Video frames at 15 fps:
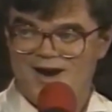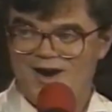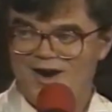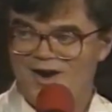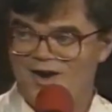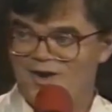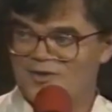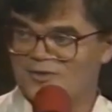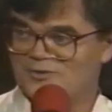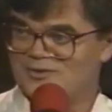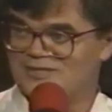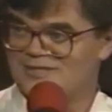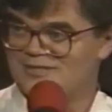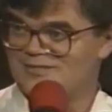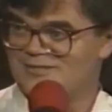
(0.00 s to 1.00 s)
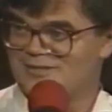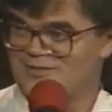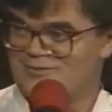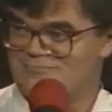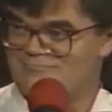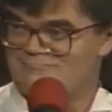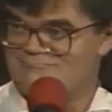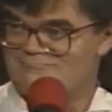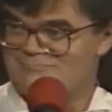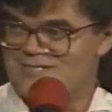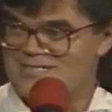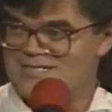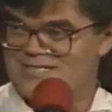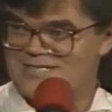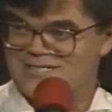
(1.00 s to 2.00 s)
"Oh," she said,
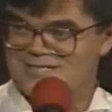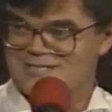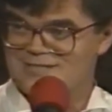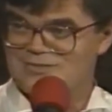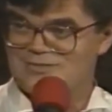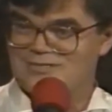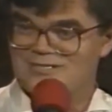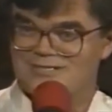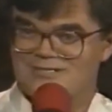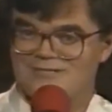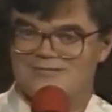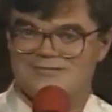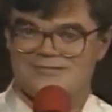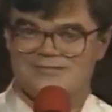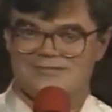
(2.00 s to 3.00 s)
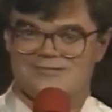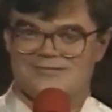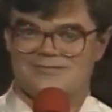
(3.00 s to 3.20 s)
"my goodness,